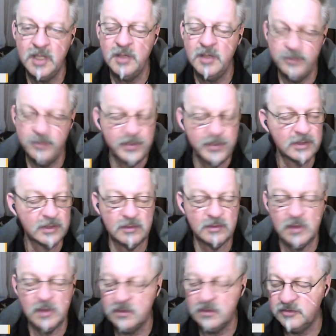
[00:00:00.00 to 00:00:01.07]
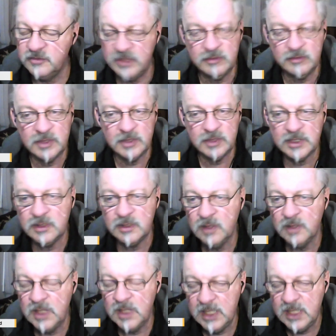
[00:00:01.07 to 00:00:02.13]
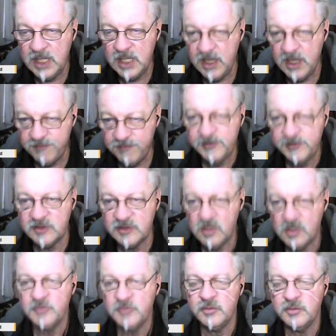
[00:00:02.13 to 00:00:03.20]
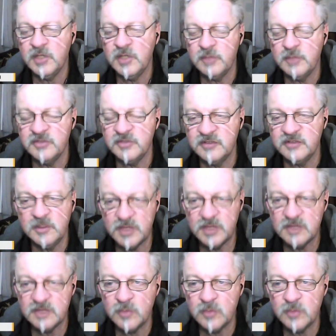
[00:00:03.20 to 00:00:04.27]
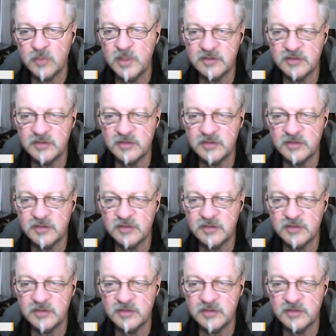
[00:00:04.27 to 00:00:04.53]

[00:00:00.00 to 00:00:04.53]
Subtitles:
But generally, every time someone comes to see me, there's always at